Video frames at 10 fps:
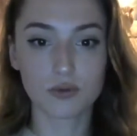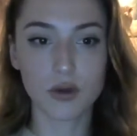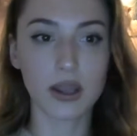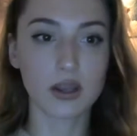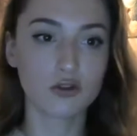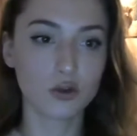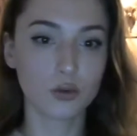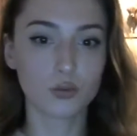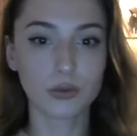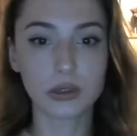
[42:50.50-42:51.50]
trying
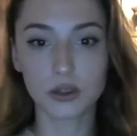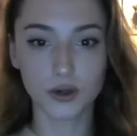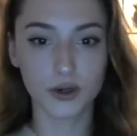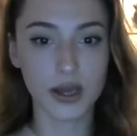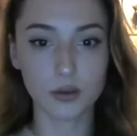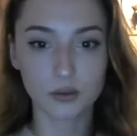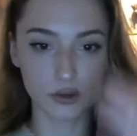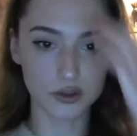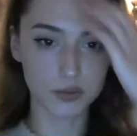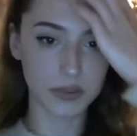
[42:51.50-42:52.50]
to relearn how
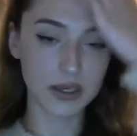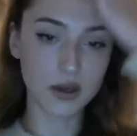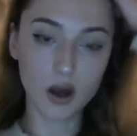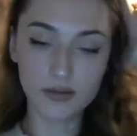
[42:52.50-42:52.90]
to speak.